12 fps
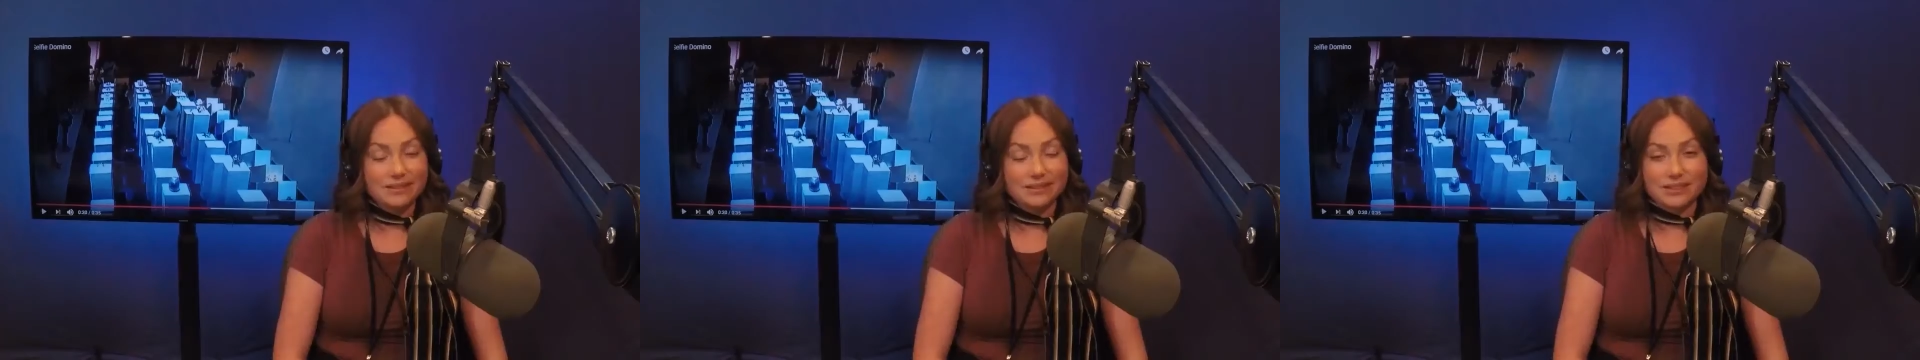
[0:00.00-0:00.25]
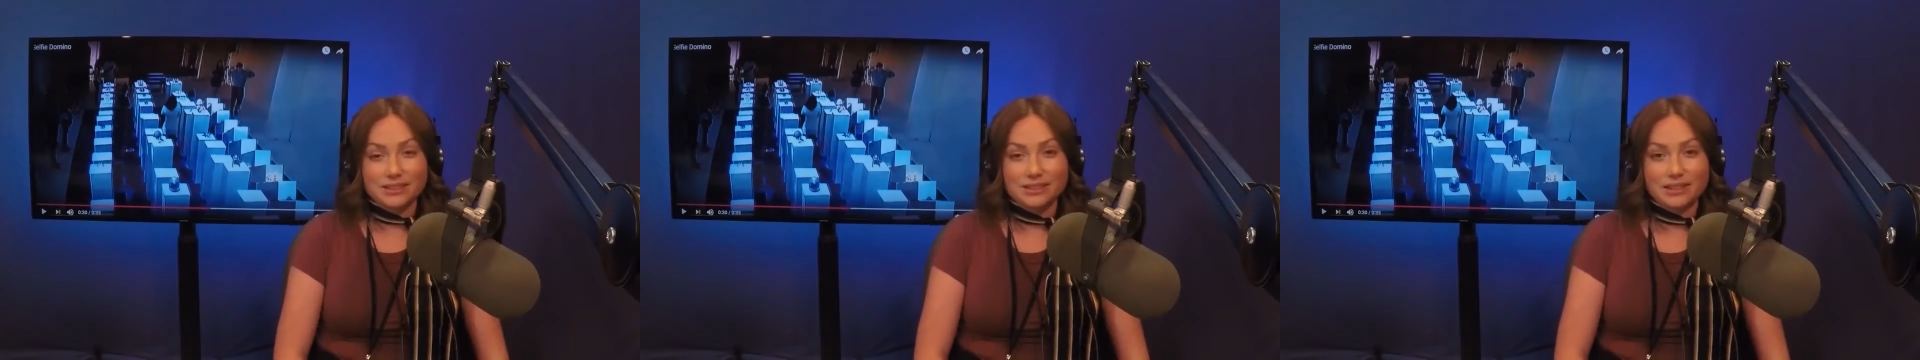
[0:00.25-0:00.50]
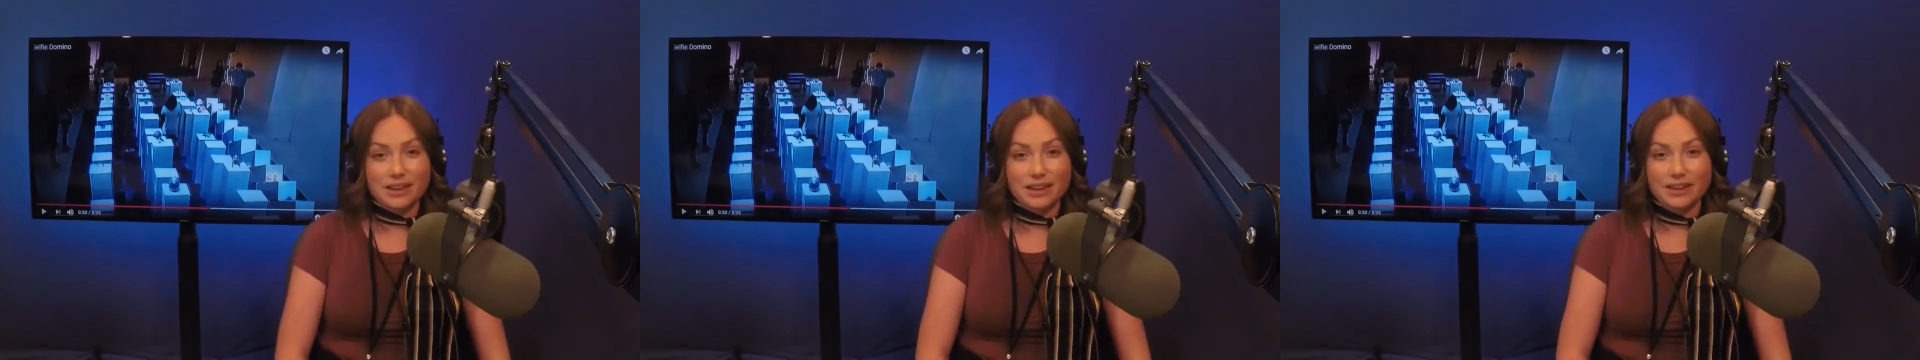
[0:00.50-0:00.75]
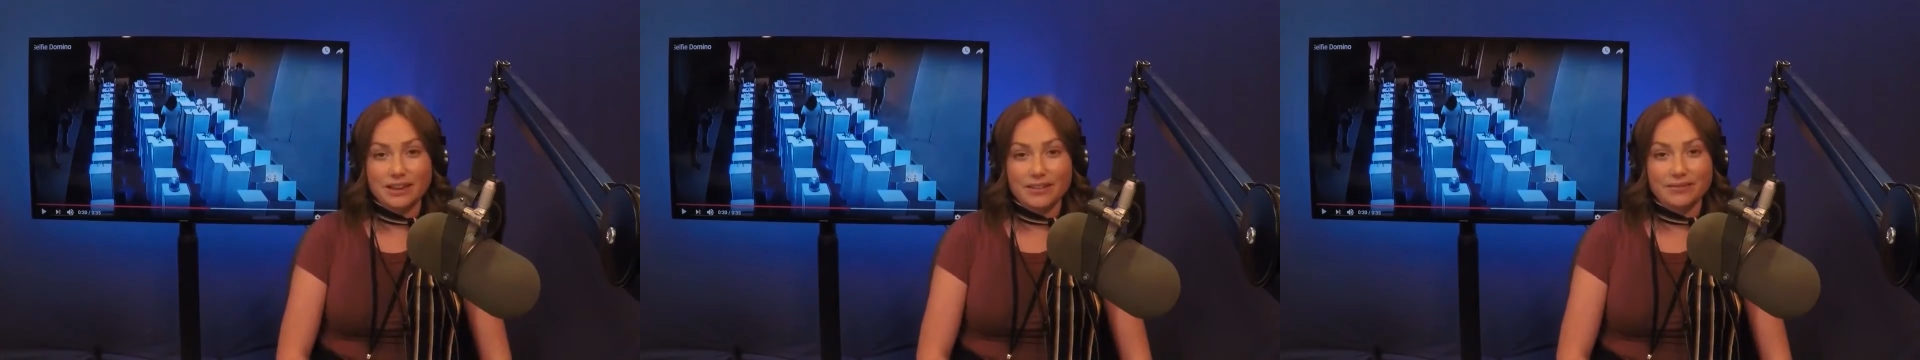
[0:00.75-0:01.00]
it's,
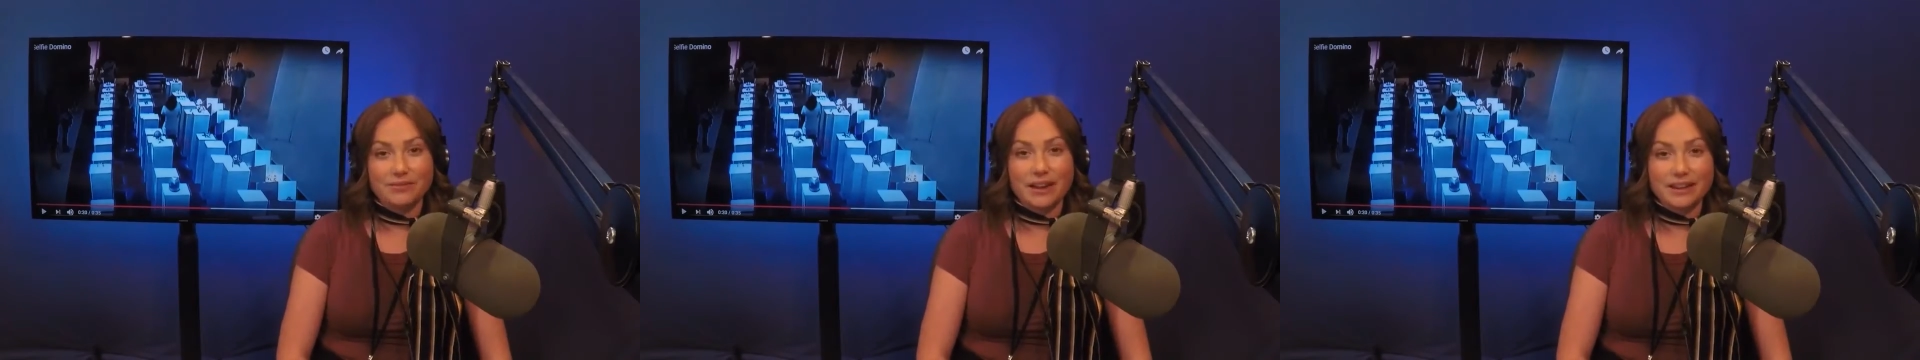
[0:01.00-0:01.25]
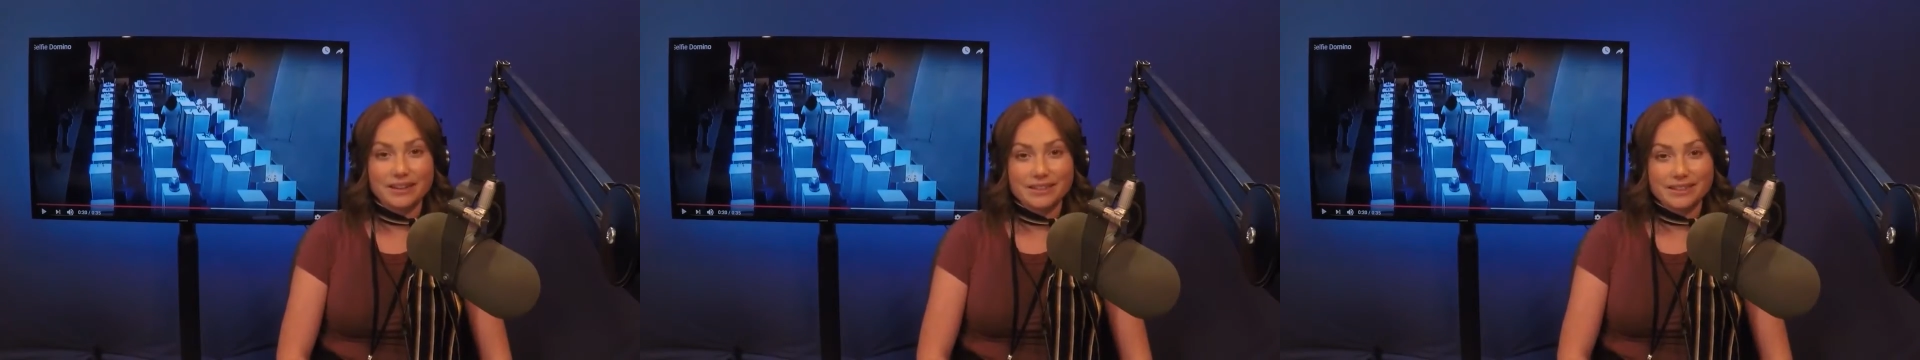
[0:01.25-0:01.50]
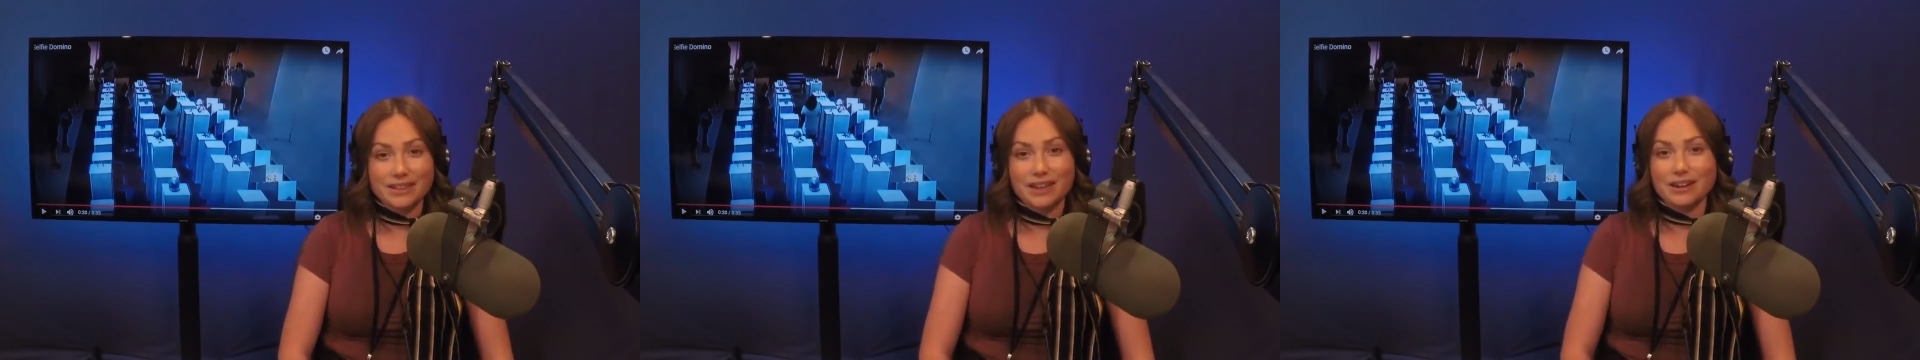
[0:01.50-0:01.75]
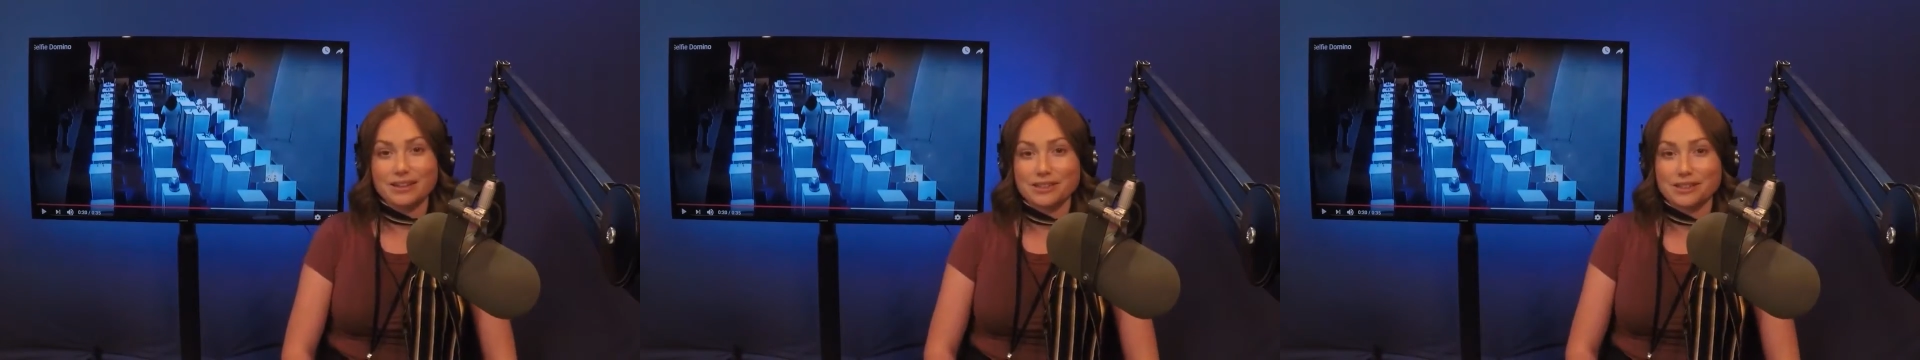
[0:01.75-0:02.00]
I can see a lot
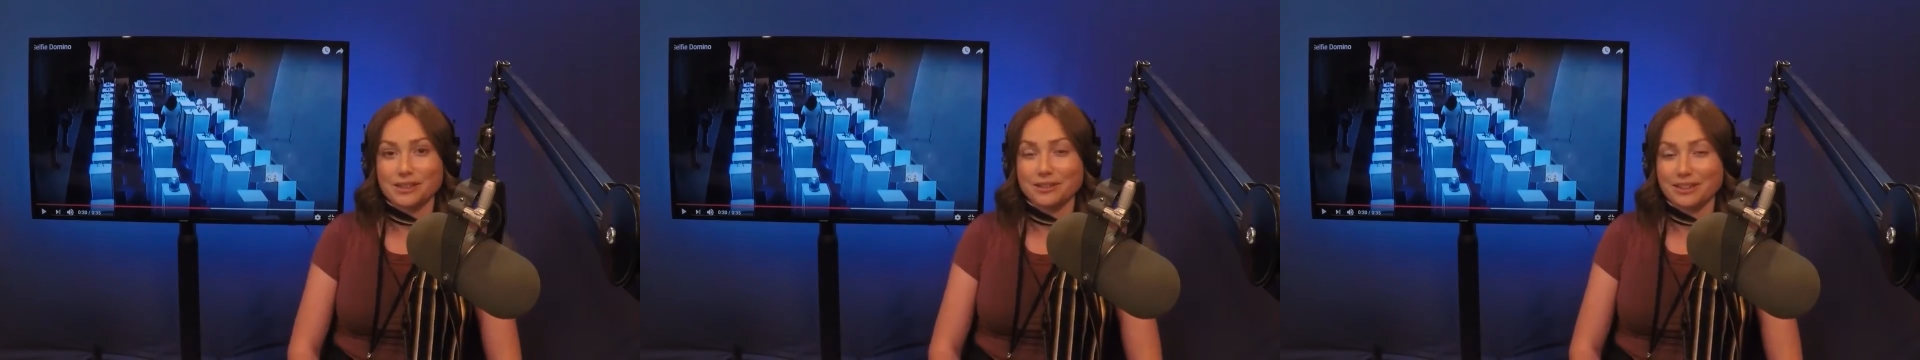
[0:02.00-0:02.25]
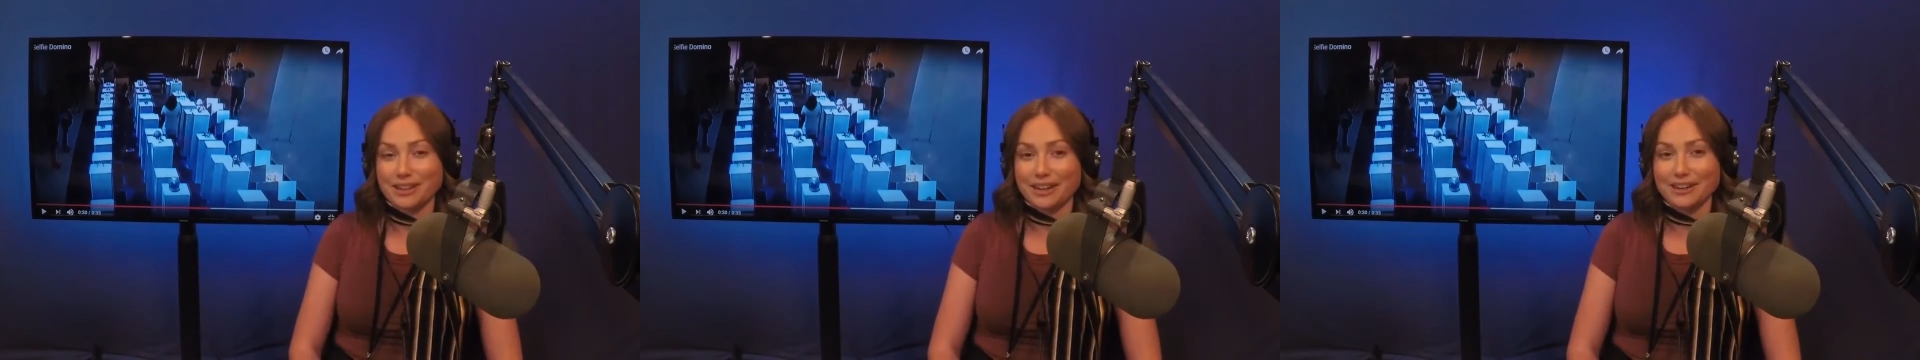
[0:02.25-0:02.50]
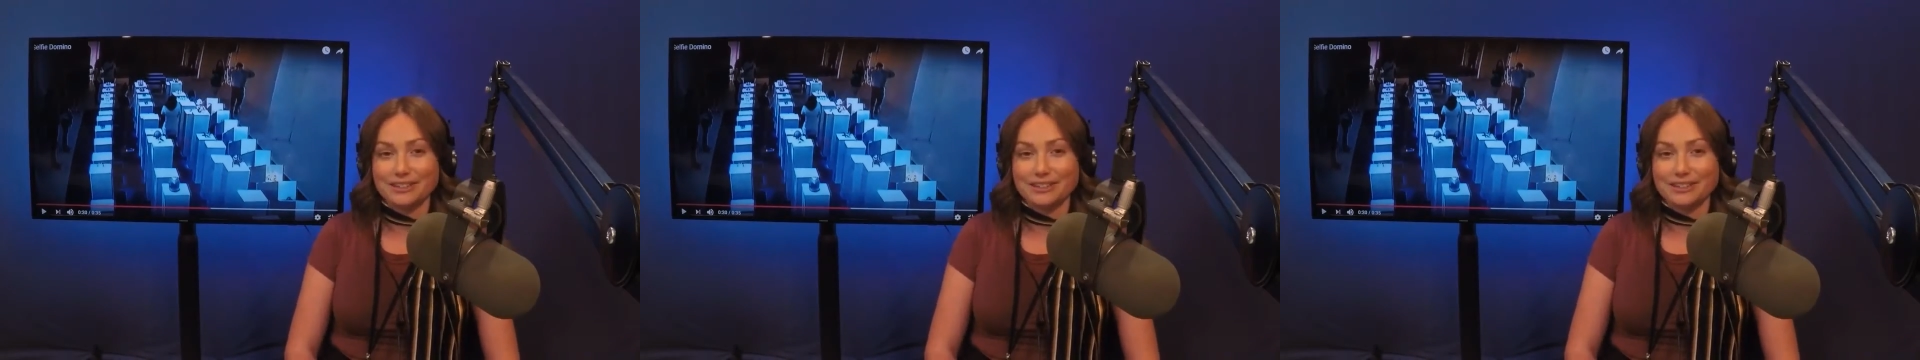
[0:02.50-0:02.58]
of concern there.